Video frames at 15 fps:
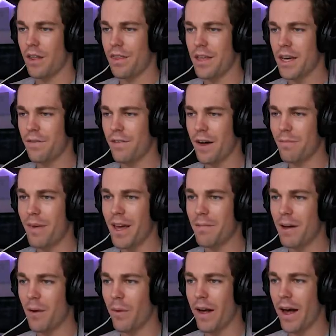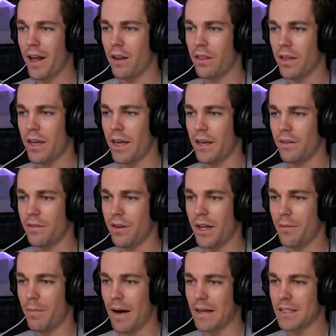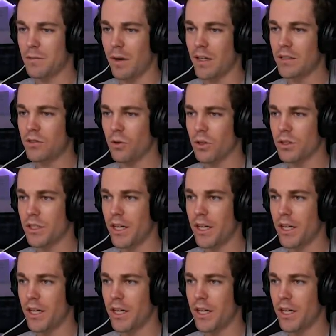think if I make my way out of the cave and back to my storage